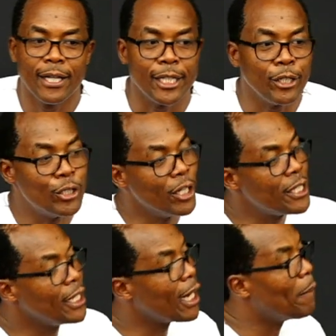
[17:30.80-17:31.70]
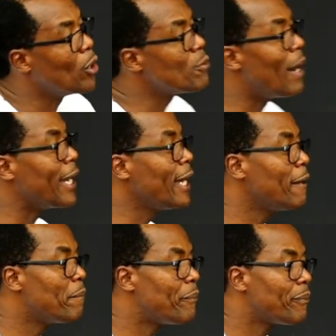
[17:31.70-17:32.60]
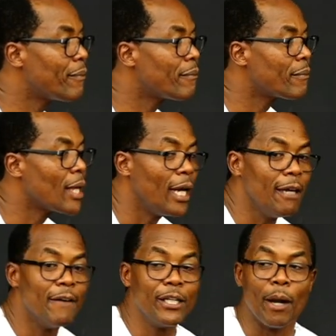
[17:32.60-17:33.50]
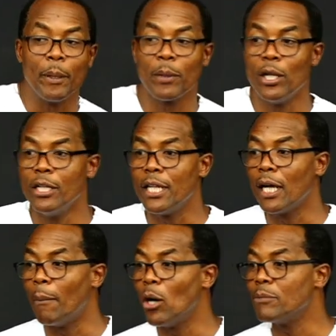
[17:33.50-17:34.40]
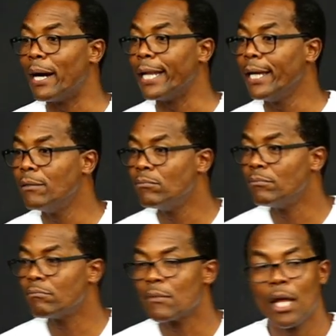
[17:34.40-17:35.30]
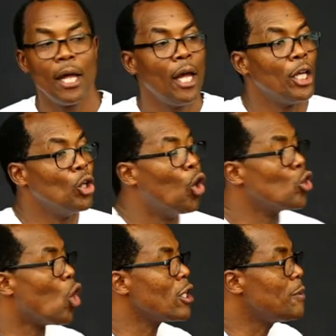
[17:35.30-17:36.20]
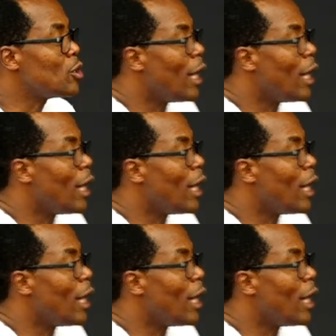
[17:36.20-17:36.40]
you don't think about money. Even your people don't think about money. You go to hospital